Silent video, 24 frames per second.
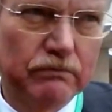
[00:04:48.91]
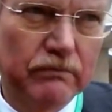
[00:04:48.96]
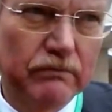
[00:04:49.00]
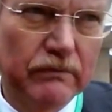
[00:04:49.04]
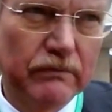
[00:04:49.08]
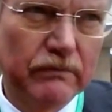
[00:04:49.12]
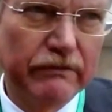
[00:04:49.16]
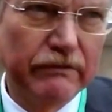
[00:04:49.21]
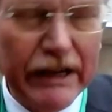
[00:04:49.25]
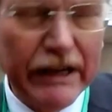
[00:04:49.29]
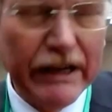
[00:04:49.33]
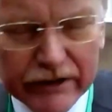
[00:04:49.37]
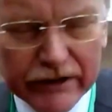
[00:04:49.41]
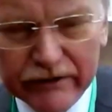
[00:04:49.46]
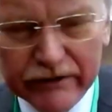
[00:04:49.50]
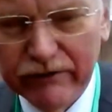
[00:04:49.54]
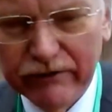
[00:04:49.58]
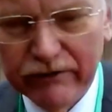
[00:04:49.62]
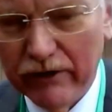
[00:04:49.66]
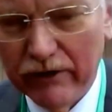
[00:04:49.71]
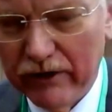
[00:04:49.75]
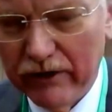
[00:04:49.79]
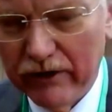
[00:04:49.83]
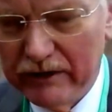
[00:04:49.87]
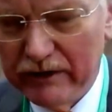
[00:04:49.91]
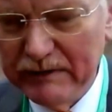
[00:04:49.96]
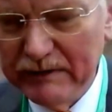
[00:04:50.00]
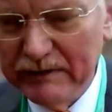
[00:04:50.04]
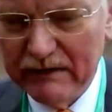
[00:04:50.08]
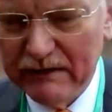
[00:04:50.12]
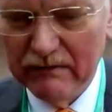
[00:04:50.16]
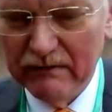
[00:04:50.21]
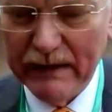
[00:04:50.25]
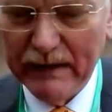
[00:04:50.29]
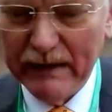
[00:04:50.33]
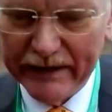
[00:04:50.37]
ready for
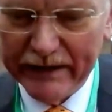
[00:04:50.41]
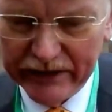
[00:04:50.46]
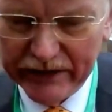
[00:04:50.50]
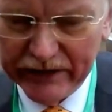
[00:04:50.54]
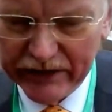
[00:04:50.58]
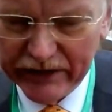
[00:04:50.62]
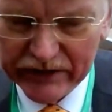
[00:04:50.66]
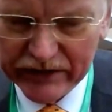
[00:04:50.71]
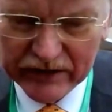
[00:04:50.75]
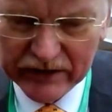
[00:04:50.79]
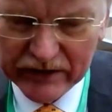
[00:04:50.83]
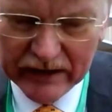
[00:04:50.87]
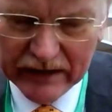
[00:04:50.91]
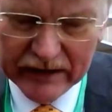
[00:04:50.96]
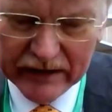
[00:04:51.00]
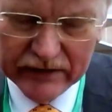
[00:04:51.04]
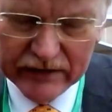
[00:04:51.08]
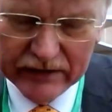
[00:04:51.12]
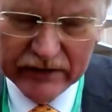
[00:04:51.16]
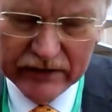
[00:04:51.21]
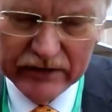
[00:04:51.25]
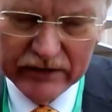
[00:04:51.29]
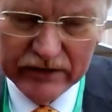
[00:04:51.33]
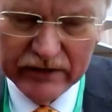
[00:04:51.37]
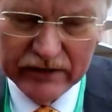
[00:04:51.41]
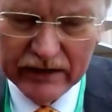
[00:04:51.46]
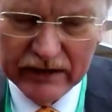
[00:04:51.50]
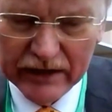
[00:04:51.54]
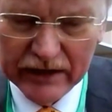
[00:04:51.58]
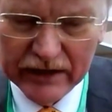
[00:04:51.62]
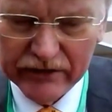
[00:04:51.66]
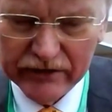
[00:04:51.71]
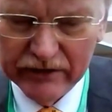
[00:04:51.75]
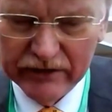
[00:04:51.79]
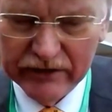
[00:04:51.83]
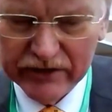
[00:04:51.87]
mathematics and
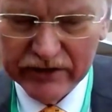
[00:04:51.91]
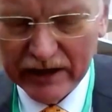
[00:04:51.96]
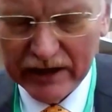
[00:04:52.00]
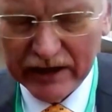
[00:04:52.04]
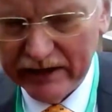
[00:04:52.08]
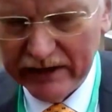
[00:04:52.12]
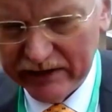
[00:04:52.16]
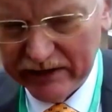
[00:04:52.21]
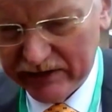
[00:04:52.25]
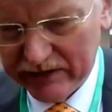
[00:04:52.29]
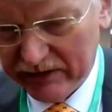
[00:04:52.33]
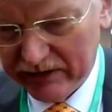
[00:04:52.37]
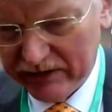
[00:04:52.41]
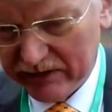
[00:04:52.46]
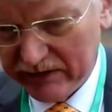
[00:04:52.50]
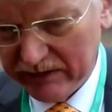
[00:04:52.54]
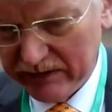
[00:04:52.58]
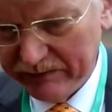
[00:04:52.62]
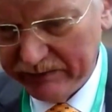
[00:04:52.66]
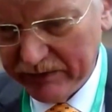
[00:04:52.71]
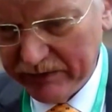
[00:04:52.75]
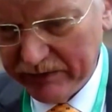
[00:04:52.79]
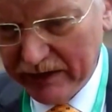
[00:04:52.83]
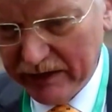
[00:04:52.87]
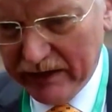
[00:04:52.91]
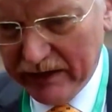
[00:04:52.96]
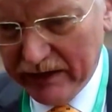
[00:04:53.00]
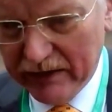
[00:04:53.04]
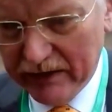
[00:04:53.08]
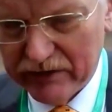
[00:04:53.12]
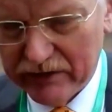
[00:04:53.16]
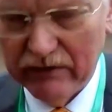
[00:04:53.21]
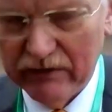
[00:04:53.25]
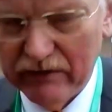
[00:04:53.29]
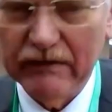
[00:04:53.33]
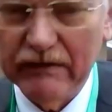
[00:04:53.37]
natural sciences.
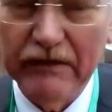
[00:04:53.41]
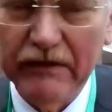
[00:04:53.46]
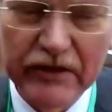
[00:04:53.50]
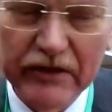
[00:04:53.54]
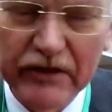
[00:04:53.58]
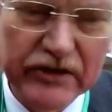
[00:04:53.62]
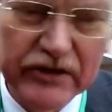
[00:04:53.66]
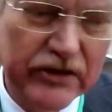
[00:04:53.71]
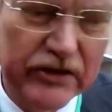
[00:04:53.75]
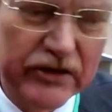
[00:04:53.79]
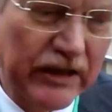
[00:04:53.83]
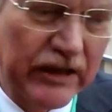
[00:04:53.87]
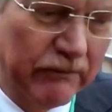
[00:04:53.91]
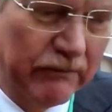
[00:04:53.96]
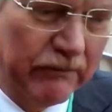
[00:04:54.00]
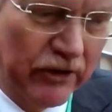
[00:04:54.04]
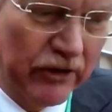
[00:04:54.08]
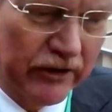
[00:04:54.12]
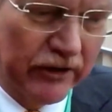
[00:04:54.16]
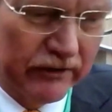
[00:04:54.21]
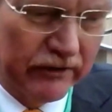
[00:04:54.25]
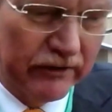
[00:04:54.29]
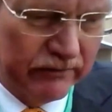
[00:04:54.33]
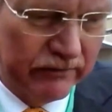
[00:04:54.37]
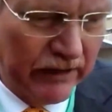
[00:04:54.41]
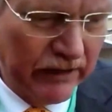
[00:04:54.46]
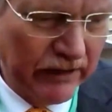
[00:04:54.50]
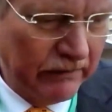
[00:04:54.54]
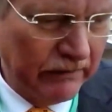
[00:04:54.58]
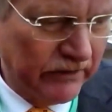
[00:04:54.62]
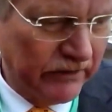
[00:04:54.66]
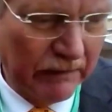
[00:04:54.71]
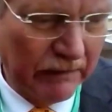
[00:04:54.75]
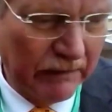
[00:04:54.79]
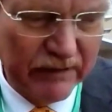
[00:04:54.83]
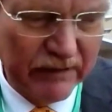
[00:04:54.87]
So then this is some sort
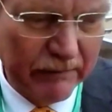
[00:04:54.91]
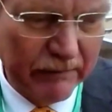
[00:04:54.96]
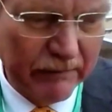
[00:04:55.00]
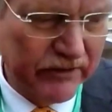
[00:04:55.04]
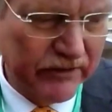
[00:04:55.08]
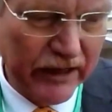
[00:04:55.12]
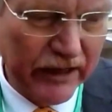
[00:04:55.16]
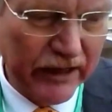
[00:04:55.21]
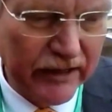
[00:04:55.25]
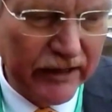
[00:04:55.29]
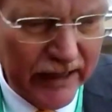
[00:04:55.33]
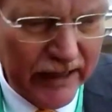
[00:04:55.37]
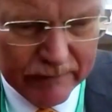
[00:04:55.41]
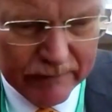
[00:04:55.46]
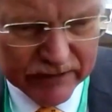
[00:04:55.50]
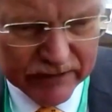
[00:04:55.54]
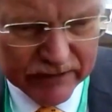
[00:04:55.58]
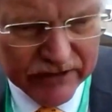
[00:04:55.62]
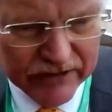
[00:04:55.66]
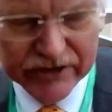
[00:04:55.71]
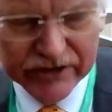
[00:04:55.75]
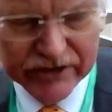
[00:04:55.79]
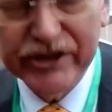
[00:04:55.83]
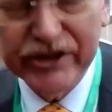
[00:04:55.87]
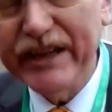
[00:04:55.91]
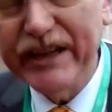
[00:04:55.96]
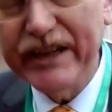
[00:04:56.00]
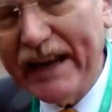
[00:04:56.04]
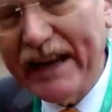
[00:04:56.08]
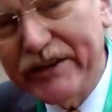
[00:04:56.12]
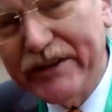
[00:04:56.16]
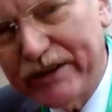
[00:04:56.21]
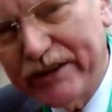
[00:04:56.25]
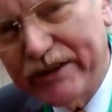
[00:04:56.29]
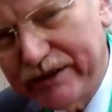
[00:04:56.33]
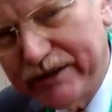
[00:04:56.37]
of, sometimes they claim it's a
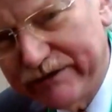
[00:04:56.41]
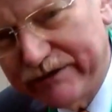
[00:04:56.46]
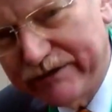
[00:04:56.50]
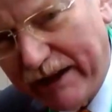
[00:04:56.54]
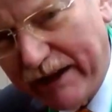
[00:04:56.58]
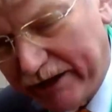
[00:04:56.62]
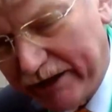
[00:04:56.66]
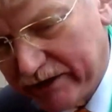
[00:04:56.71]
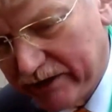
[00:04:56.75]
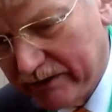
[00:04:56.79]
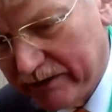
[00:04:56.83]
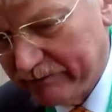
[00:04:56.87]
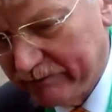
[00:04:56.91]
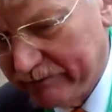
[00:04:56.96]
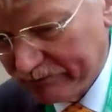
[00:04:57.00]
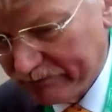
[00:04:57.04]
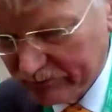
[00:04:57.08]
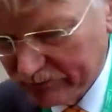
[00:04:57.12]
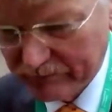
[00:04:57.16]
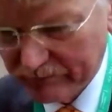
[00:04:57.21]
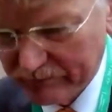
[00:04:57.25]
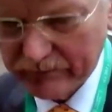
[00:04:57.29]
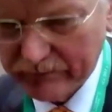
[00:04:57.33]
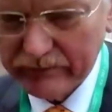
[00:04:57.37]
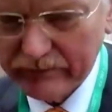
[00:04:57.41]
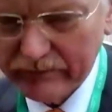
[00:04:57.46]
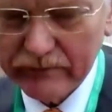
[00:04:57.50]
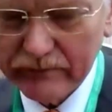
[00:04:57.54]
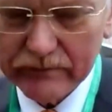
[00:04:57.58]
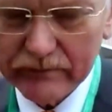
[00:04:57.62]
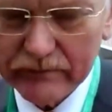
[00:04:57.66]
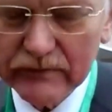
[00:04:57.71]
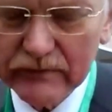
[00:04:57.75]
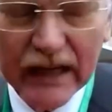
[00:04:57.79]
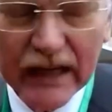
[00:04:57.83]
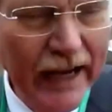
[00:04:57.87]
genetic defect.
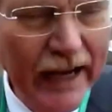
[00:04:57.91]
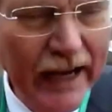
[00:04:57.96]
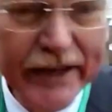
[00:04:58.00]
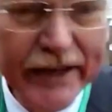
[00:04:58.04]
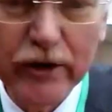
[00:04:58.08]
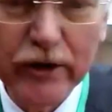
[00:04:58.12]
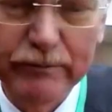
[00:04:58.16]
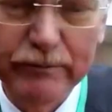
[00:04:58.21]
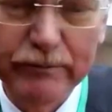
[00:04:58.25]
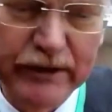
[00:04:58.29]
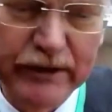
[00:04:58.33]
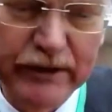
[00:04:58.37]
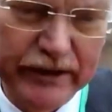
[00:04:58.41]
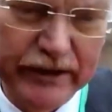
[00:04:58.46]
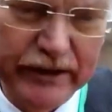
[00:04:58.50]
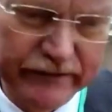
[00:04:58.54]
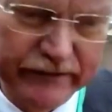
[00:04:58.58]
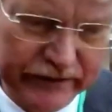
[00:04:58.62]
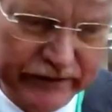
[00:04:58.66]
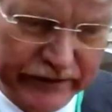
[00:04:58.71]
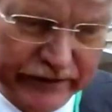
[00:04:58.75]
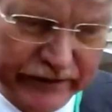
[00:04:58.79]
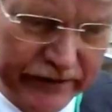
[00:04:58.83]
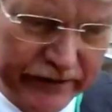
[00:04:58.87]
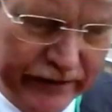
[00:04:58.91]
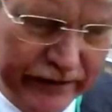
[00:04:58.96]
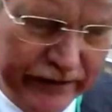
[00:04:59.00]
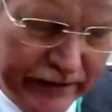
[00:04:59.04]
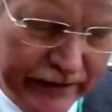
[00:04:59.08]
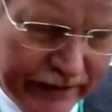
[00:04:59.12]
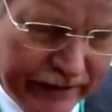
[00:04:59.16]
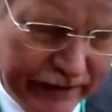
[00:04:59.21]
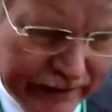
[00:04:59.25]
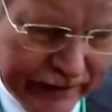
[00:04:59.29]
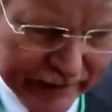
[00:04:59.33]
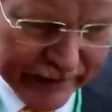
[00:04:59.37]
I don't believe it.
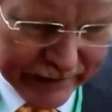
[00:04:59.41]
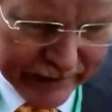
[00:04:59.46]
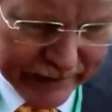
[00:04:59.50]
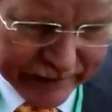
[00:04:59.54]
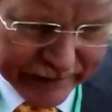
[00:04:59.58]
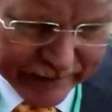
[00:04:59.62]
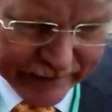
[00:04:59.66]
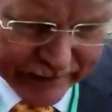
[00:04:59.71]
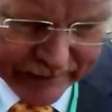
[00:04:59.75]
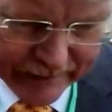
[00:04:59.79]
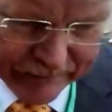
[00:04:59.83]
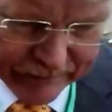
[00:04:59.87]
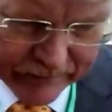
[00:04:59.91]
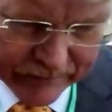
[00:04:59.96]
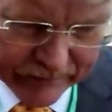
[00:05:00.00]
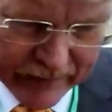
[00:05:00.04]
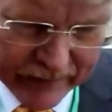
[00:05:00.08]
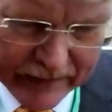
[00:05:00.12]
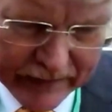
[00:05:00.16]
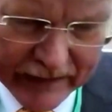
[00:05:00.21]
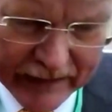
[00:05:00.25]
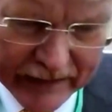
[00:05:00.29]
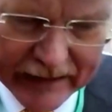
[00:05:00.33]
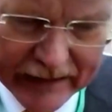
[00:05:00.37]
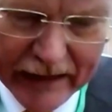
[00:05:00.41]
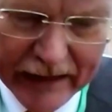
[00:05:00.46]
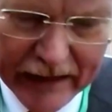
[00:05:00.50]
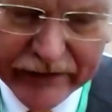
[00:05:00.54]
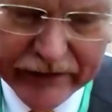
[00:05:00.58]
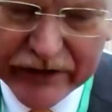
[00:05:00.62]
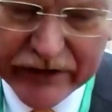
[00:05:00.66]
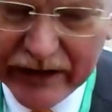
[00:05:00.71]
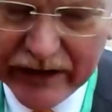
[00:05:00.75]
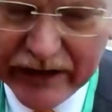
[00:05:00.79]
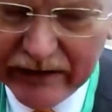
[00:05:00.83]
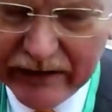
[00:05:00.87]
And I've
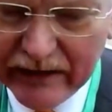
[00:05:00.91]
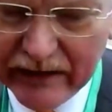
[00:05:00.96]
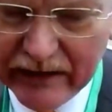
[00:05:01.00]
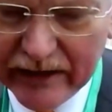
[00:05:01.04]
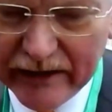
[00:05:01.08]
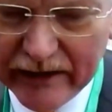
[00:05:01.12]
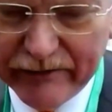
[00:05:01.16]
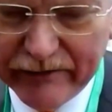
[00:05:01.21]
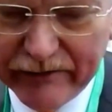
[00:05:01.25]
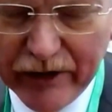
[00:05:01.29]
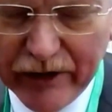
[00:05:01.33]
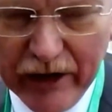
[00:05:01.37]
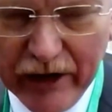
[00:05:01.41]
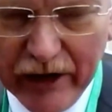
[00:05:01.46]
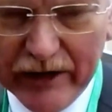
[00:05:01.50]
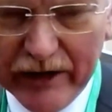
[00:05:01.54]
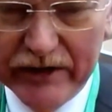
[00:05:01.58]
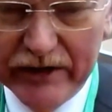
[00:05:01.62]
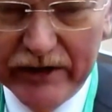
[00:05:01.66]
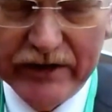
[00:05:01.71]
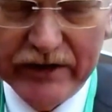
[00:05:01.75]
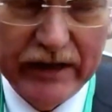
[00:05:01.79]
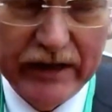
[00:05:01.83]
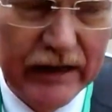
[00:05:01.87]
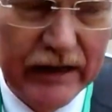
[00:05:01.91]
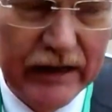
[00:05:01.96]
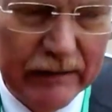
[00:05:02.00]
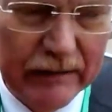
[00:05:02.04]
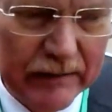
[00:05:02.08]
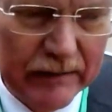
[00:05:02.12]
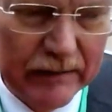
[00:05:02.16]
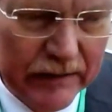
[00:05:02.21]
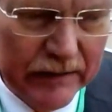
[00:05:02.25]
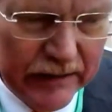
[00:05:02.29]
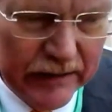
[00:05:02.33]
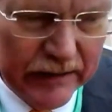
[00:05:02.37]
seen, if girls
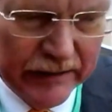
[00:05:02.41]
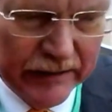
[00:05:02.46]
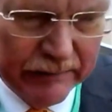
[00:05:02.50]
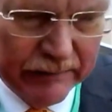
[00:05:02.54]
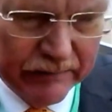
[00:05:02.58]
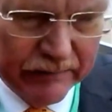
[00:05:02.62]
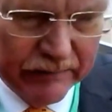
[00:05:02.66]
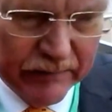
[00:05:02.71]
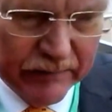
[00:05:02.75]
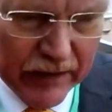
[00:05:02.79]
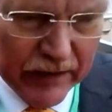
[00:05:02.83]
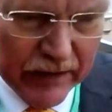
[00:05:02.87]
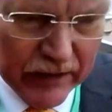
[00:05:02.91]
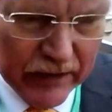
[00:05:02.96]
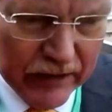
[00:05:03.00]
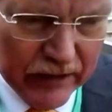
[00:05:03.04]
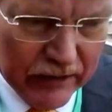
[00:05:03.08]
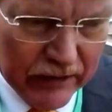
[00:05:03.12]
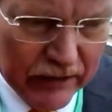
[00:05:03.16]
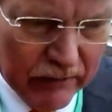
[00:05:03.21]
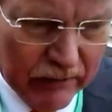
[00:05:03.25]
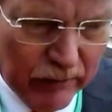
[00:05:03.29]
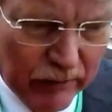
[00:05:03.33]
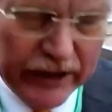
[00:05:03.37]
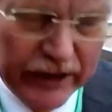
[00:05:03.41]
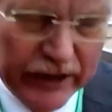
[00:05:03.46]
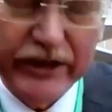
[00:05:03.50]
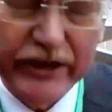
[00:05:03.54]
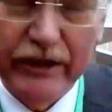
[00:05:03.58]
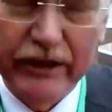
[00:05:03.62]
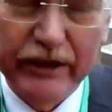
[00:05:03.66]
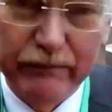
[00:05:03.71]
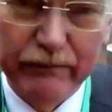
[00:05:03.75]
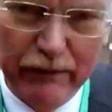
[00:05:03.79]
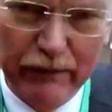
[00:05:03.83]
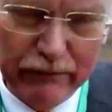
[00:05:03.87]
are working with